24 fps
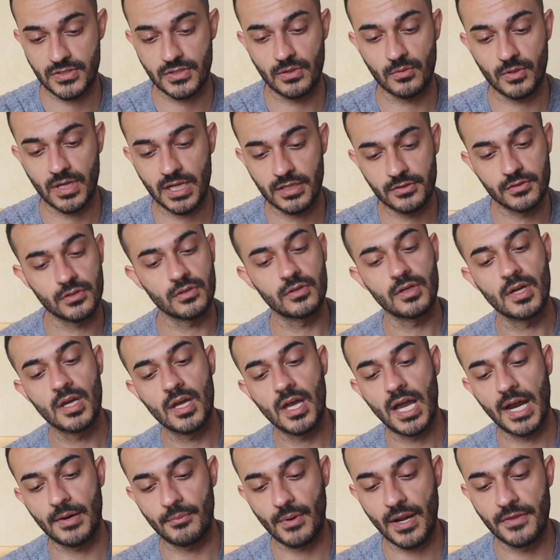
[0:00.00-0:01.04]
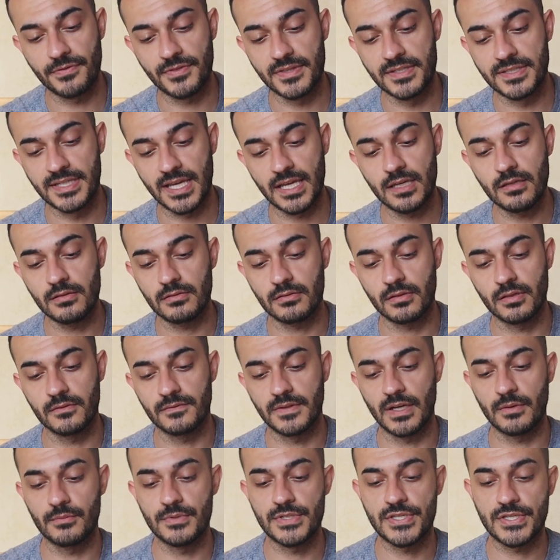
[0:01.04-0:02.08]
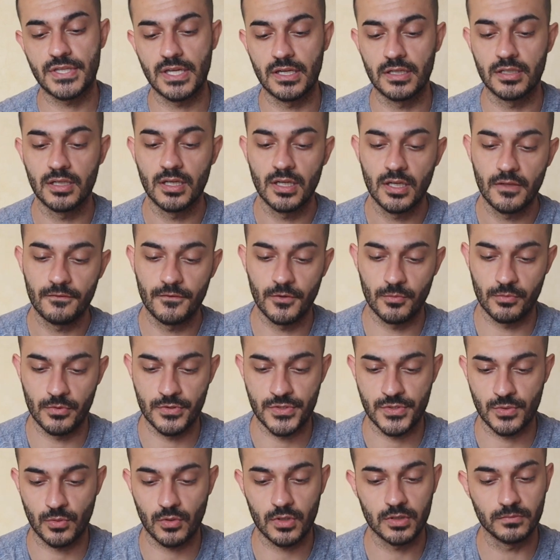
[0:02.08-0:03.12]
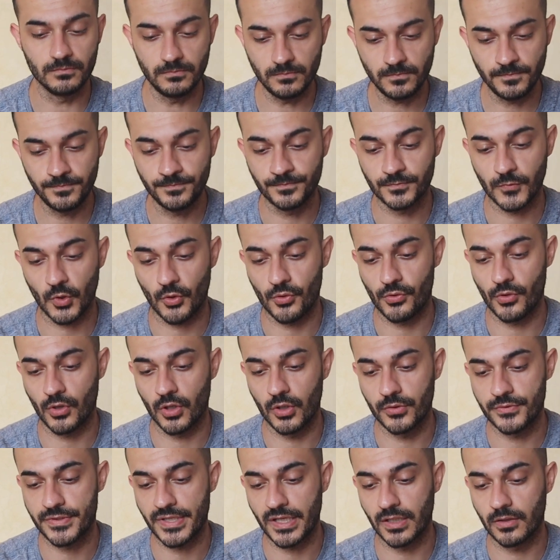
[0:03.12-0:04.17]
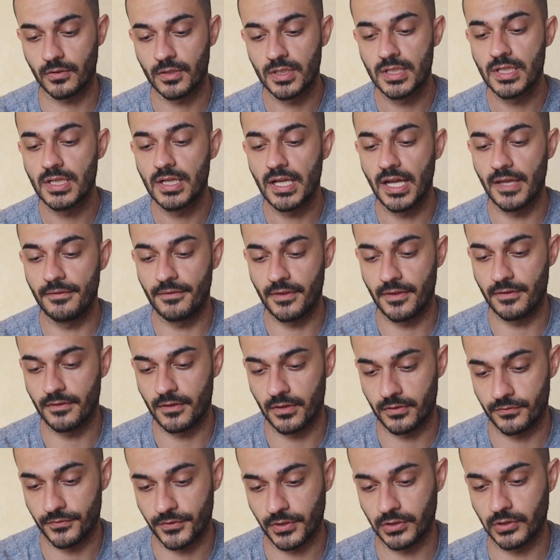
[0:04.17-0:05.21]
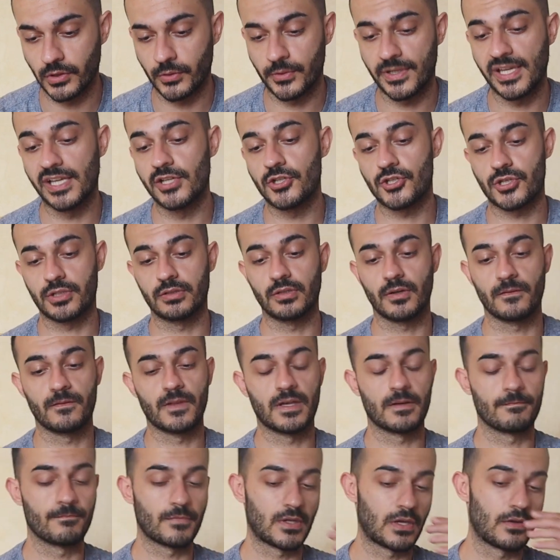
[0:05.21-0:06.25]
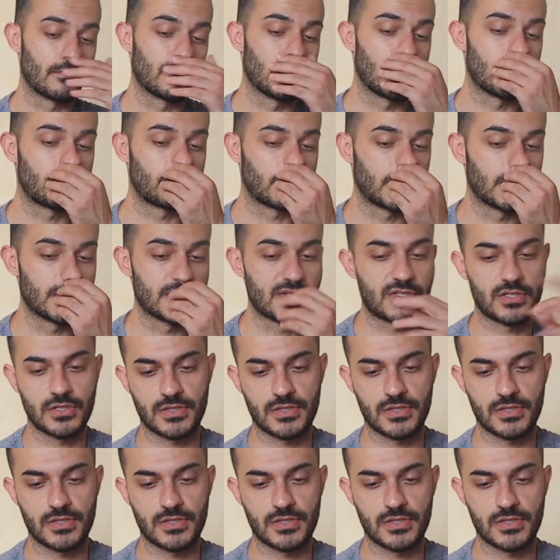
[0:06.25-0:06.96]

So what I do, I write the date that we stayed, the resort or the hotel, and then the location of that place.